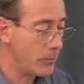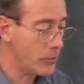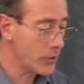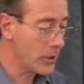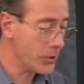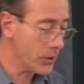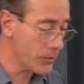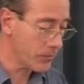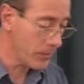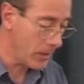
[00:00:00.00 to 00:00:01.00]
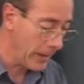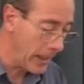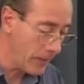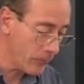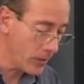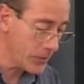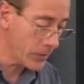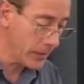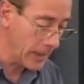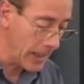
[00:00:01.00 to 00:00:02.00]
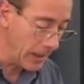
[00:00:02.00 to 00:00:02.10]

some researchers have recently